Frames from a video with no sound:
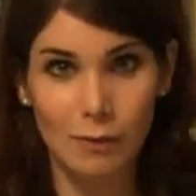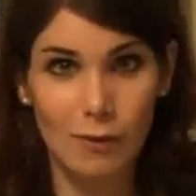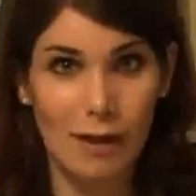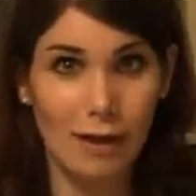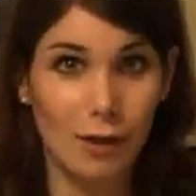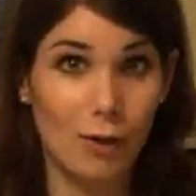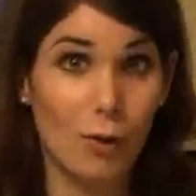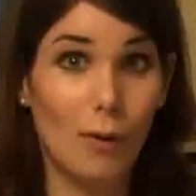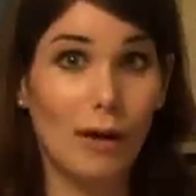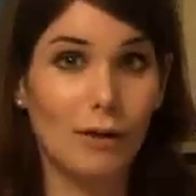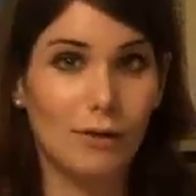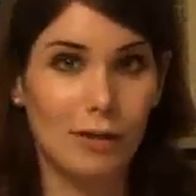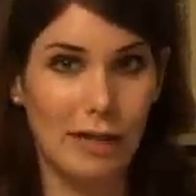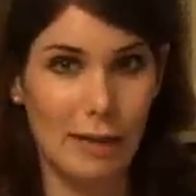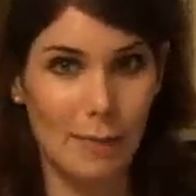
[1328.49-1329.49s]
Try going
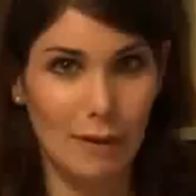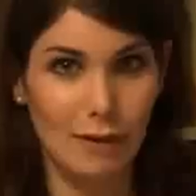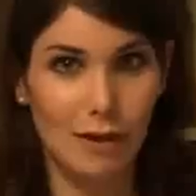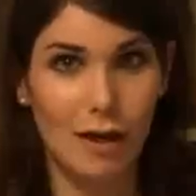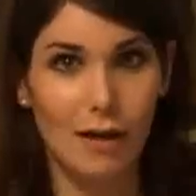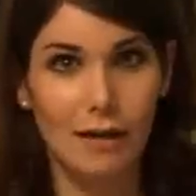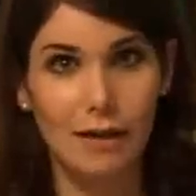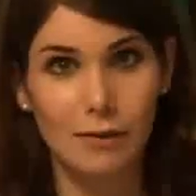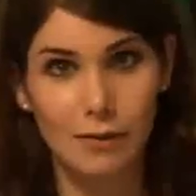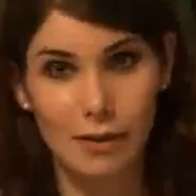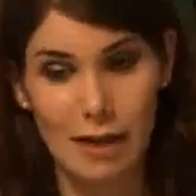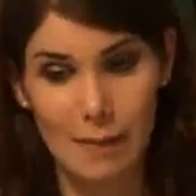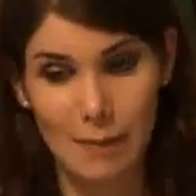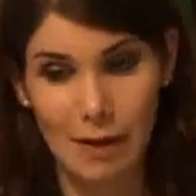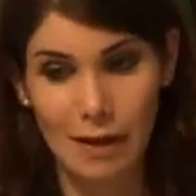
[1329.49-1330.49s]
to them and talking to
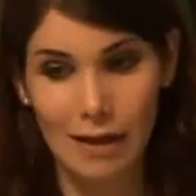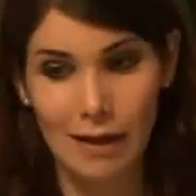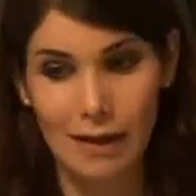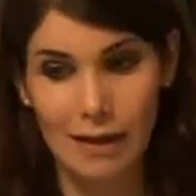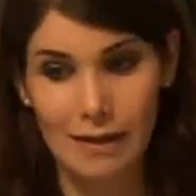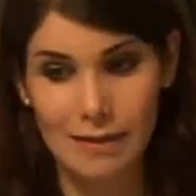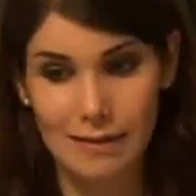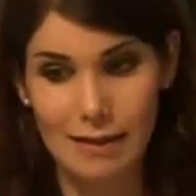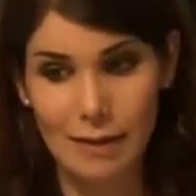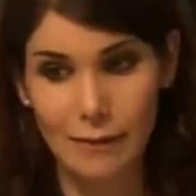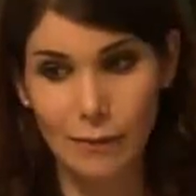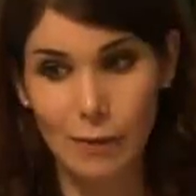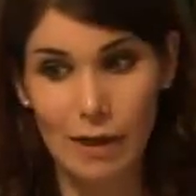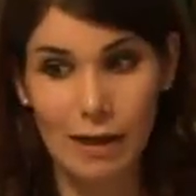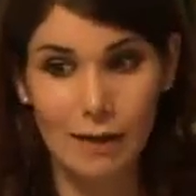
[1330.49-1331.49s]
them instead
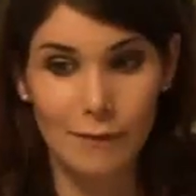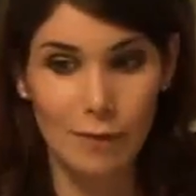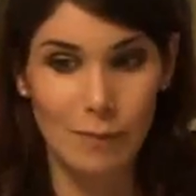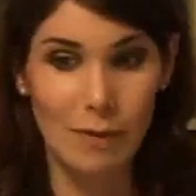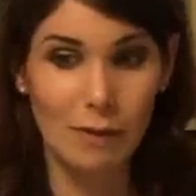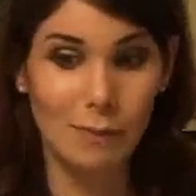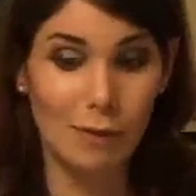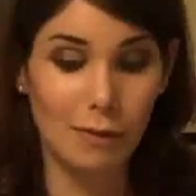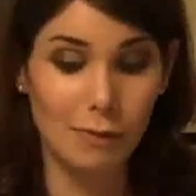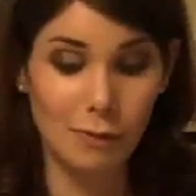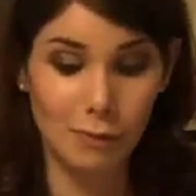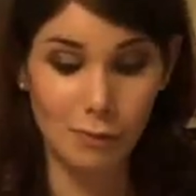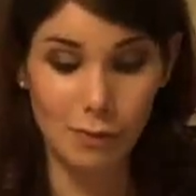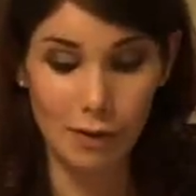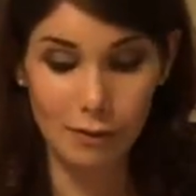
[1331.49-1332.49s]
of waiting for people
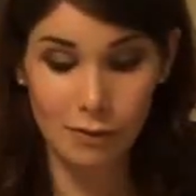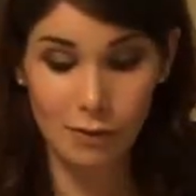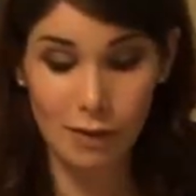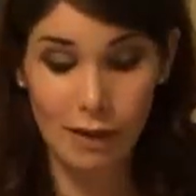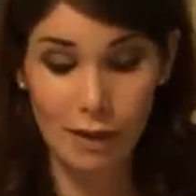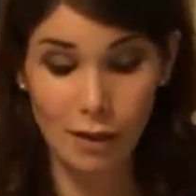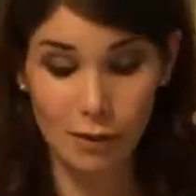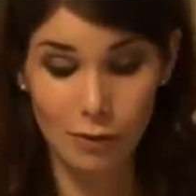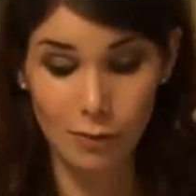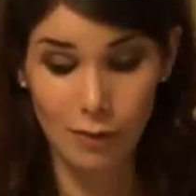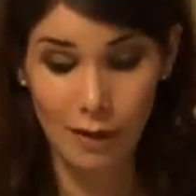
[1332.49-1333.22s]
to hit on you.